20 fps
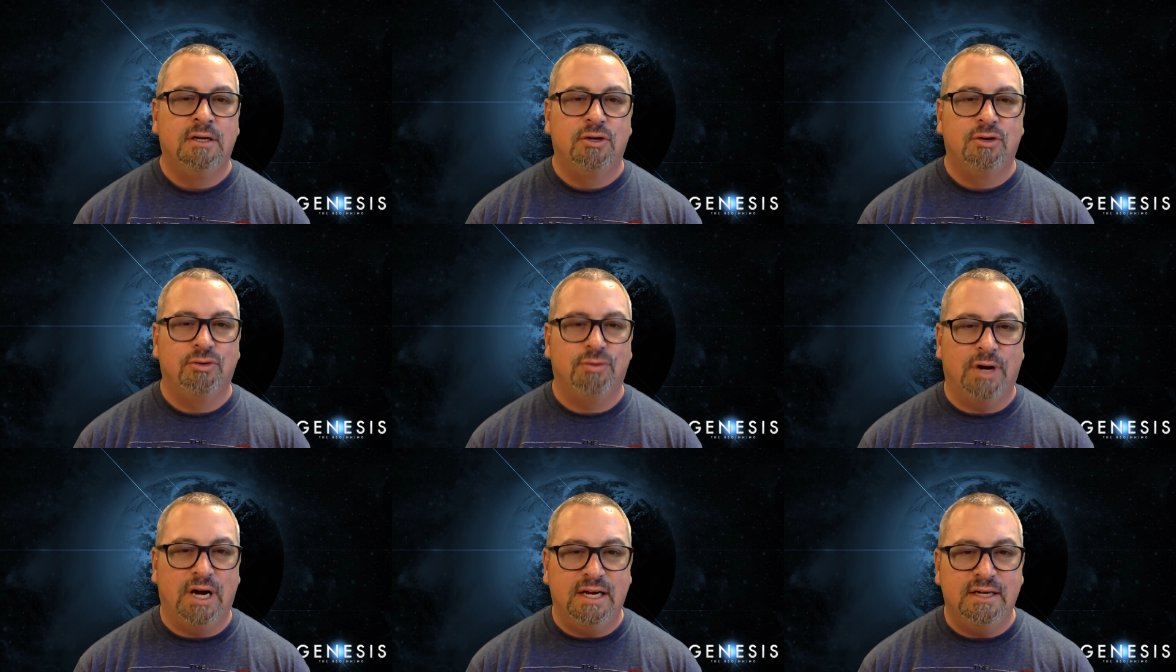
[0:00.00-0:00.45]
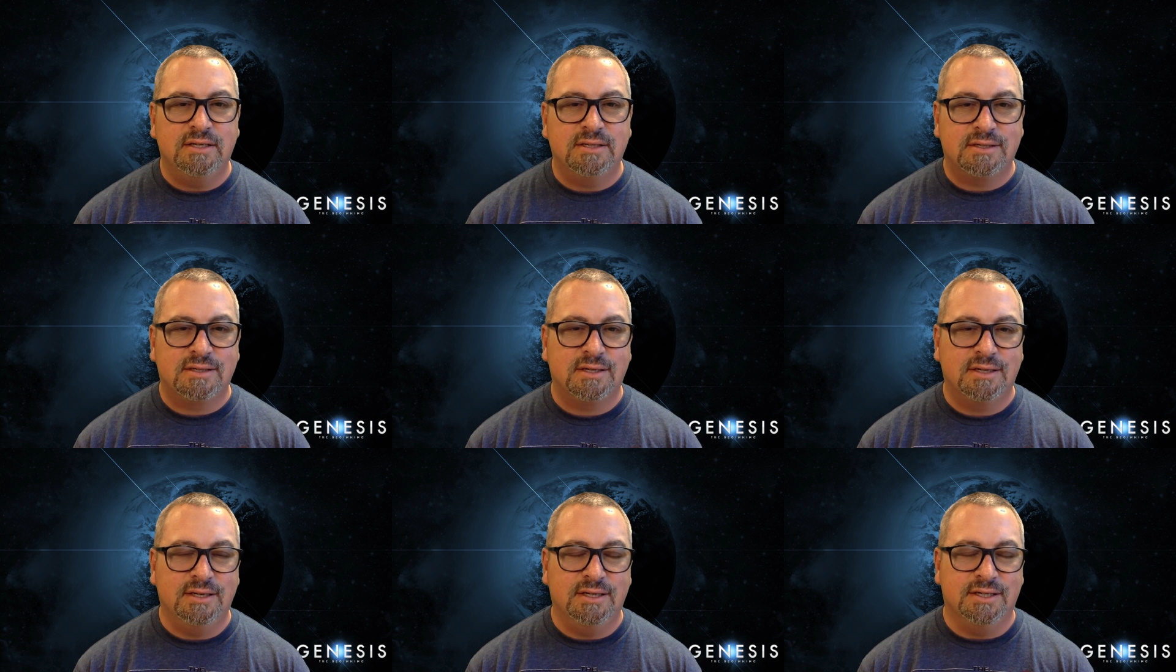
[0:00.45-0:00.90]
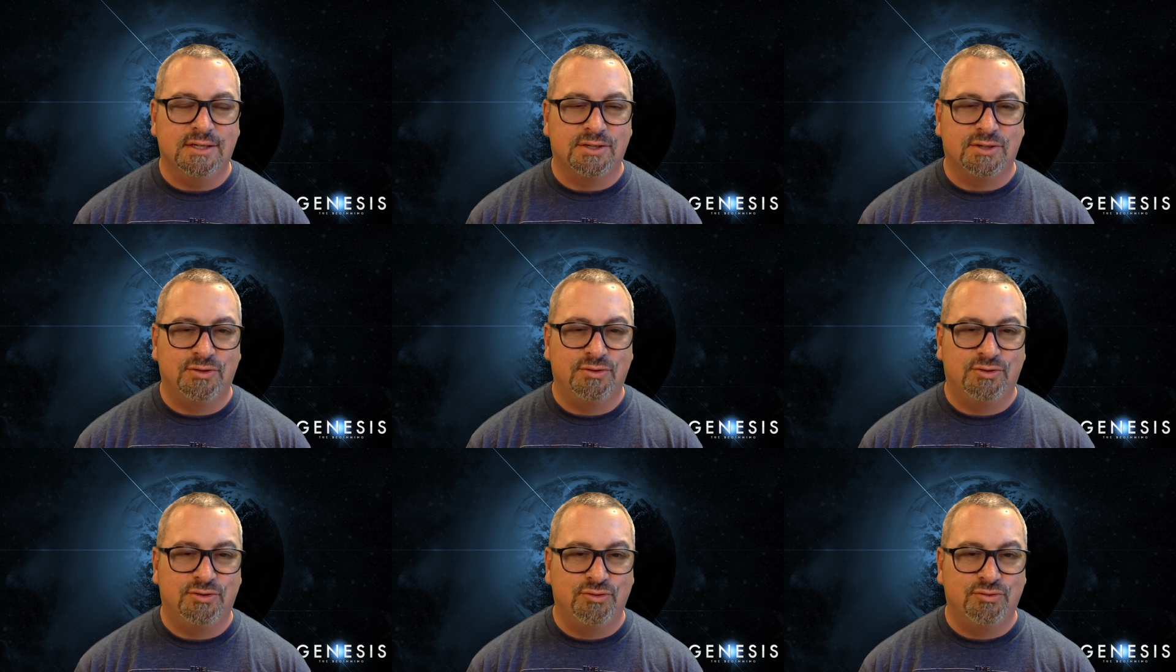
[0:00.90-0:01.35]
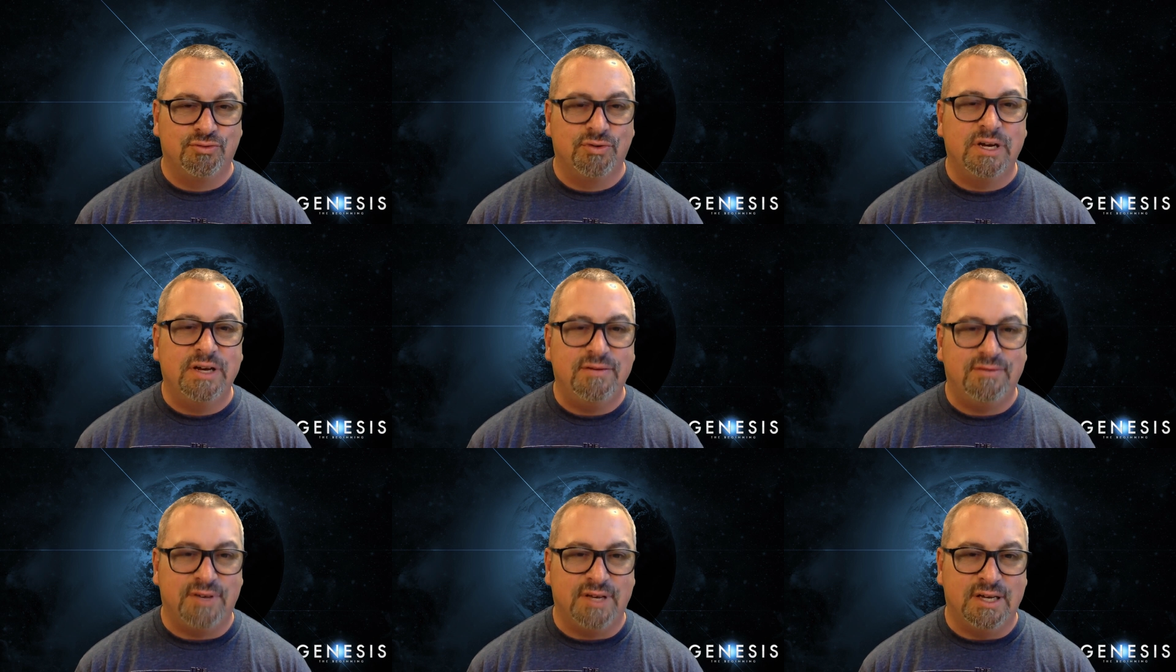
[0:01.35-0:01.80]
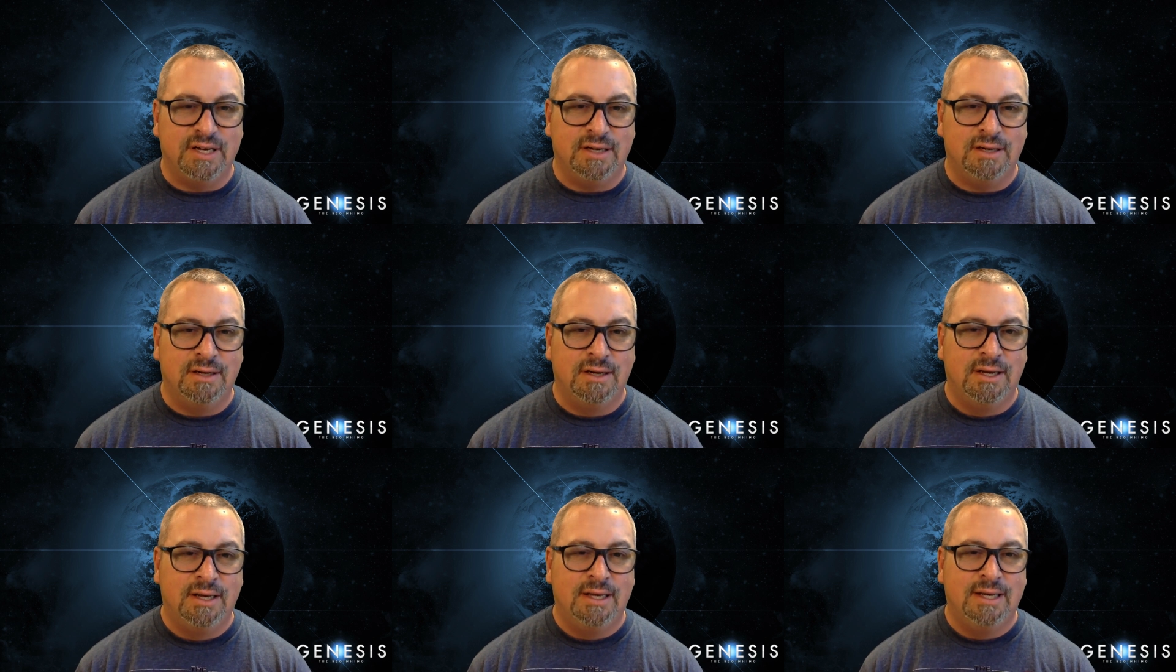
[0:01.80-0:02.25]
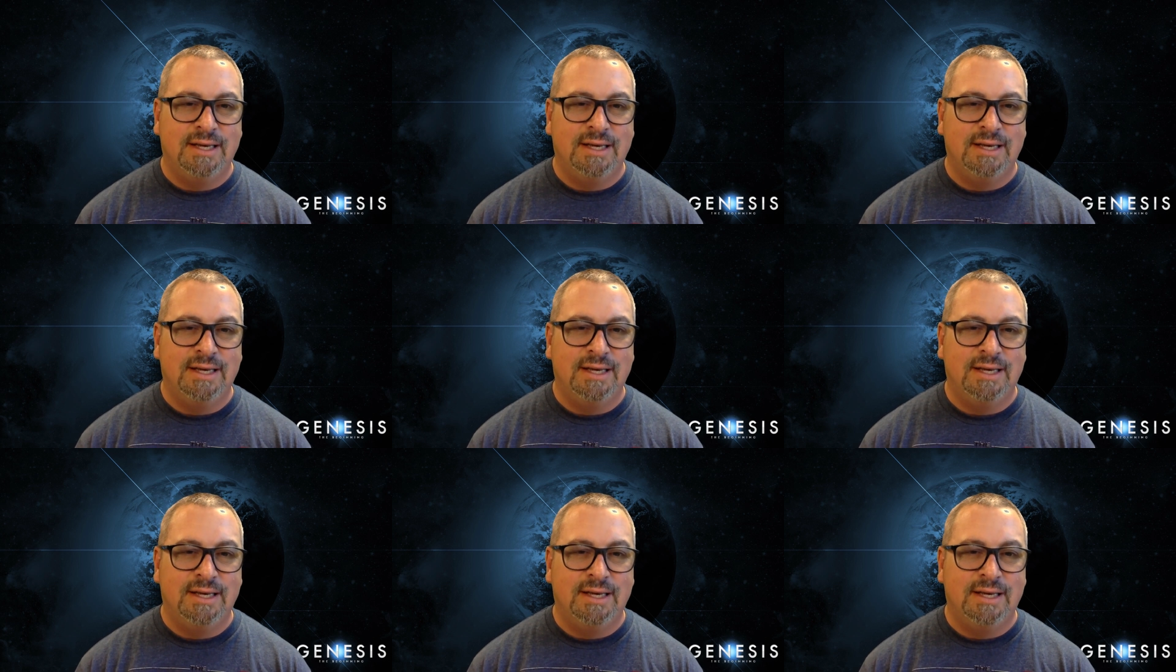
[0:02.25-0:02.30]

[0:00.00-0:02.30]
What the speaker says: Christ is driven